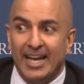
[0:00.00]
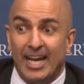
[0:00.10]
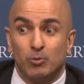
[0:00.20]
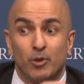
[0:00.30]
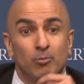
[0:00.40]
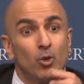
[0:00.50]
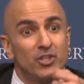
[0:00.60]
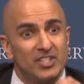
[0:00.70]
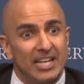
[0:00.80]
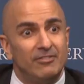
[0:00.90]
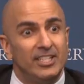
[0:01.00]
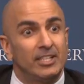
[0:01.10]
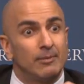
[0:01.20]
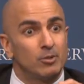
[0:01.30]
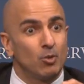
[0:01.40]
And with more safety
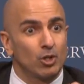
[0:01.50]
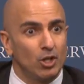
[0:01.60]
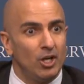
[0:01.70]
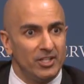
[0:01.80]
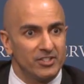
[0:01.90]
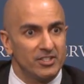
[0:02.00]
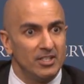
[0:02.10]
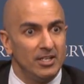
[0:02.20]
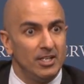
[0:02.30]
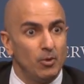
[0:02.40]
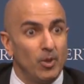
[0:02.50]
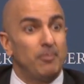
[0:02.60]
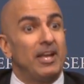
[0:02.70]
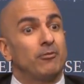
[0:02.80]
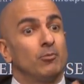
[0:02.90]
comes more costs we
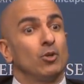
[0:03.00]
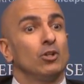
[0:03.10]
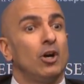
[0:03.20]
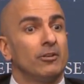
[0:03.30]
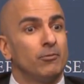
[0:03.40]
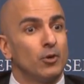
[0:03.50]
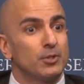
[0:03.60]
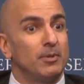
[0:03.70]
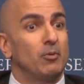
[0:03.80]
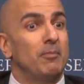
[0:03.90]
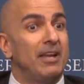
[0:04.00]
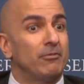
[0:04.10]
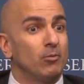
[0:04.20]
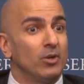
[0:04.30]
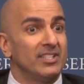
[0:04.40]
pay for more law enforcement, we pay
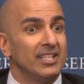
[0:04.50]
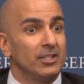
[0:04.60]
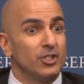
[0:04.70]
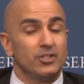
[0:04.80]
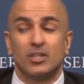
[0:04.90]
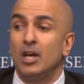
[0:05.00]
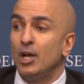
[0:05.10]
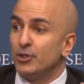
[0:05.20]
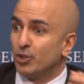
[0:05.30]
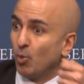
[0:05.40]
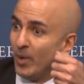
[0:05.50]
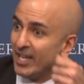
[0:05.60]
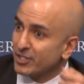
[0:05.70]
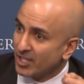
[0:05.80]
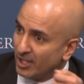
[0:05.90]
for more intelligence. So
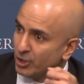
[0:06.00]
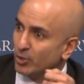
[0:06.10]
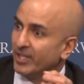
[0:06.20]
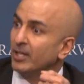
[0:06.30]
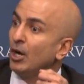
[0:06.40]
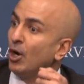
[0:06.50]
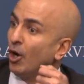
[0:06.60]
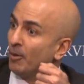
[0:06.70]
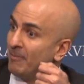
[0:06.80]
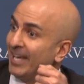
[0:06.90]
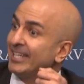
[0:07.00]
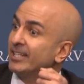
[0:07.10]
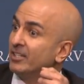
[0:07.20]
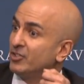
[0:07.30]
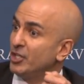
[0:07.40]
we as a country are making
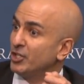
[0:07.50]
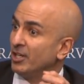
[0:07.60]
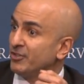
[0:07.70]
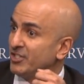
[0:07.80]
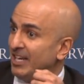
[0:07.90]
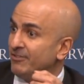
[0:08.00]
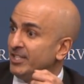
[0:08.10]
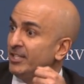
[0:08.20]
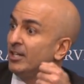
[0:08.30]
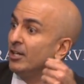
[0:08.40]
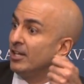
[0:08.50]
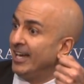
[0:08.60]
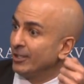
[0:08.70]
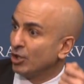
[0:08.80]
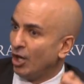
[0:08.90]
a decision of safety
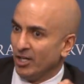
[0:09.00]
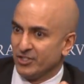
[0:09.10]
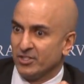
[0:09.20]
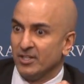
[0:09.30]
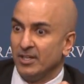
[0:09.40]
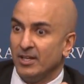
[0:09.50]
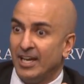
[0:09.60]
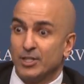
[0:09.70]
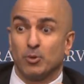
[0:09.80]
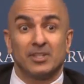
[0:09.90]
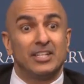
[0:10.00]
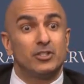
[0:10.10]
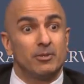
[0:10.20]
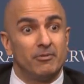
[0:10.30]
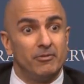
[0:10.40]
and costs as it relates
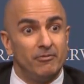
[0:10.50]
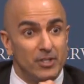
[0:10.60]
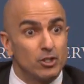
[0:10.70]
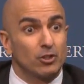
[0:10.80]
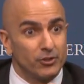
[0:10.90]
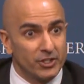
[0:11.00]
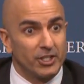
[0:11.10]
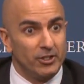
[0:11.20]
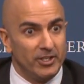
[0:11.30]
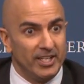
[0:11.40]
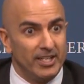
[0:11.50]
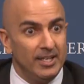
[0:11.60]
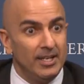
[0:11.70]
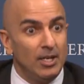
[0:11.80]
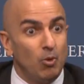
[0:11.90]
to physical security.
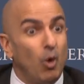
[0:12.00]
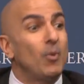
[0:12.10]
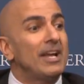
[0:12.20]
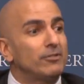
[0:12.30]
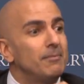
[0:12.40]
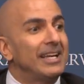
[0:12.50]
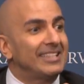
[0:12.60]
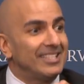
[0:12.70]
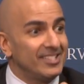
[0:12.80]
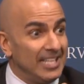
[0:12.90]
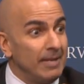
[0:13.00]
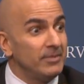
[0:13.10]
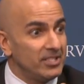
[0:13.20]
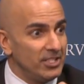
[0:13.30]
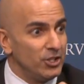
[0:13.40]
Well, we have to make that
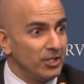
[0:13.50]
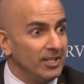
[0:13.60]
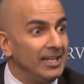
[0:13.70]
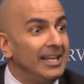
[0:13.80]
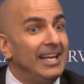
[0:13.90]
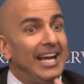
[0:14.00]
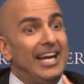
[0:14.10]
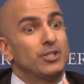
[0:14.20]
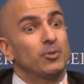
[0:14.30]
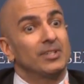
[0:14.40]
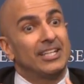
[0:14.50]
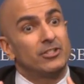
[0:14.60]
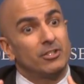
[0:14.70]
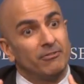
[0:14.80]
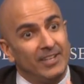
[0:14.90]
same decision as it
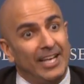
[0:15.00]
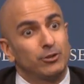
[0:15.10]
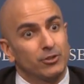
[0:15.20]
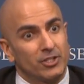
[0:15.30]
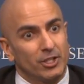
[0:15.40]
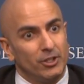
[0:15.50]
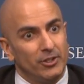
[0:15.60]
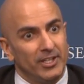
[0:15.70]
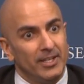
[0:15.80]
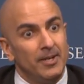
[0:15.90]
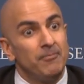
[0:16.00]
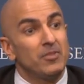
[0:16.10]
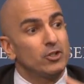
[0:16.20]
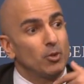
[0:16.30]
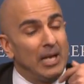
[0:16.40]
relates to financial security.
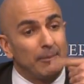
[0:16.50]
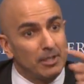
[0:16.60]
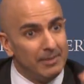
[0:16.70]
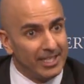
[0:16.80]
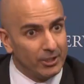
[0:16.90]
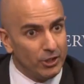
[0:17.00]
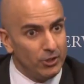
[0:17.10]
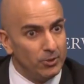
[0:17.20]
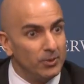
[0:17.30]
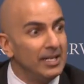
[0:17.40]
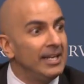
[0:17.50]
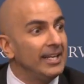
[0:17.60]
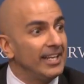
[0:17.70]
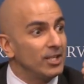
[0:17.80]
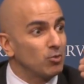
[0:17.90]
So what I'm committing to you
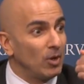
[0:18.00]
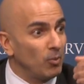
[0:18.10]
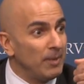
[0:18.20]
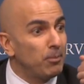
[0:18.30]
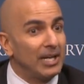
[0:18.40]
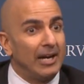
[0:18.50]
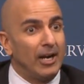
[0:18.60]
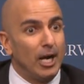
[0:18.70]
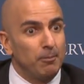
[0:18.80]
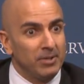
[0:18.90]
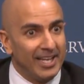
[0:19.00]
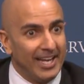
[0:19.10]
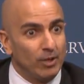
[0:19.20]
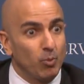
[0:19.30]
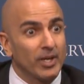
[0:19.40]
is when we put out our
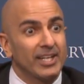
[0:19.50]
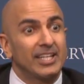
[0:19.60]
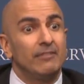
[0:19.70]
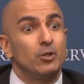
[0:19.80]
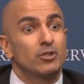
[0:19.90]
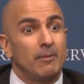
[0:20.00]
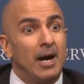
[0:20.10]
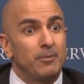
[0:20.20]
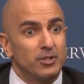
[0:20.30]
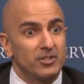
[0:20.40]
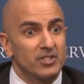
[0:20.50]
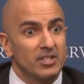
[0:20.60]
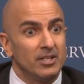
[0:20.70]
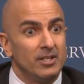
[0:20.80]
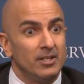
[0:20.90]
plan, we're going to give you some options,
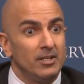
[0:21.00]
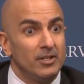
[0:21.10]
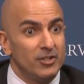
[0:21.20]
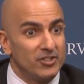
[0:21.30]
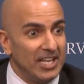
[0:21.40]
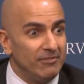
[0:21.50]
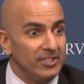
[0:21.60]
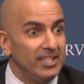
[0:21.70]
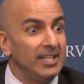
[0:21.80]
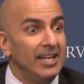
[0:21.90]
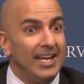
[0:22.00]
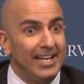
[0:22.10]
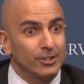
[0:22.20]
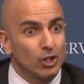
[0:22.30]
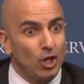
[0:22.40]
safety
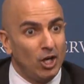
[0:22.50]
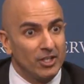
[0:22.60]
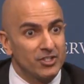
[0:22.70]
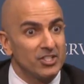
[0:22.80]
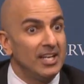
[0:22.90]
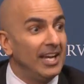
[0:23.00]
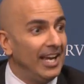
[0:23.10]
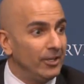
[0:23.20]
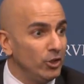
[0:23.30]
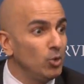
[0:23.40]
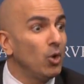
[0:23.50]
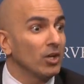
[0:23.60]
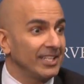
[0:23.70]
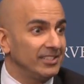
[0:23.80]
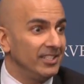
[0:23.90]
and costs, and you
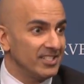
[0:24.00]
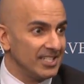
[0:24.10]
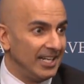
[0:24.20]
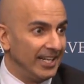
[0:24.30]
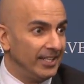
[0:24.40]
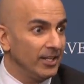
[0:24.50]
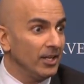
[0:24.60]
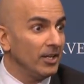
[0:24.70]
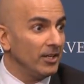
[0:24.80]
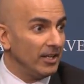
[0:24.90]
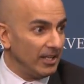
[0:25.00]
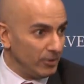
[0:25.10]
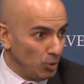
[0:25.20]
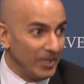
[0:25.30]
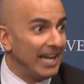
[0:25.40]
all get to decide,
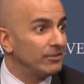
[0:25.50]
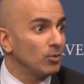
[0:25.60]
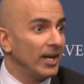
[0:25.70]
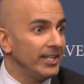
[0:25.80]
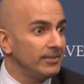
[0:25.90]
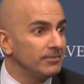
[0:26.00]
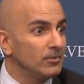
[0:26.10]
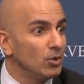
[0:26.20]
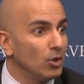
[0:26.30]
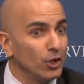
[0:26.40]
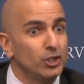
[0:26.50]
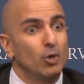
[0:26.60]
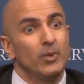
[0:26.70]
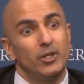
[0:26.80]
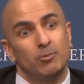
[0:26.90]
do we have it right or
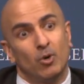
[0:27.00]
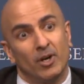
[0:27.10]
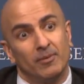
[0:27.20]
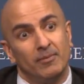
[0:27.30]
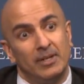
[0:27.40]
should we do more?